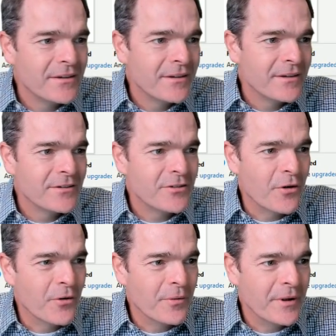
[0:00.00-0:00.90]

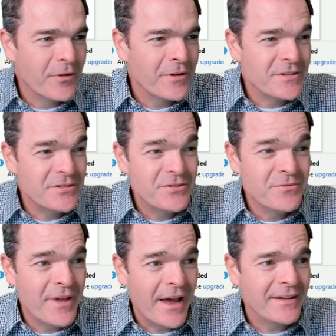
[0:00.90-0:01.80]
So in order to do
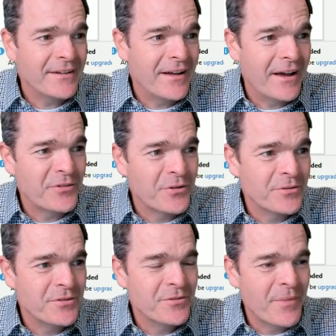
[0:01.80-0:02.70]
that, I'll have to go
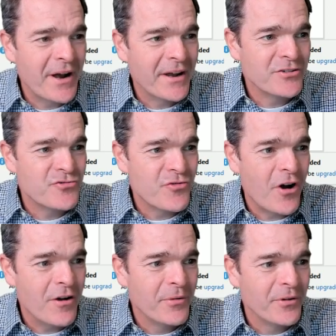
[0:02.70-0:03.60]
to my
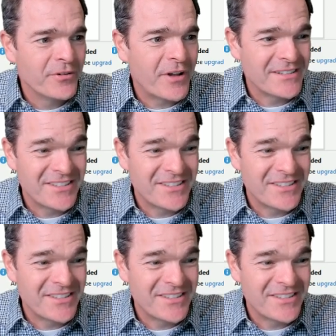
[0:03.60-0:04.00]
drawables class.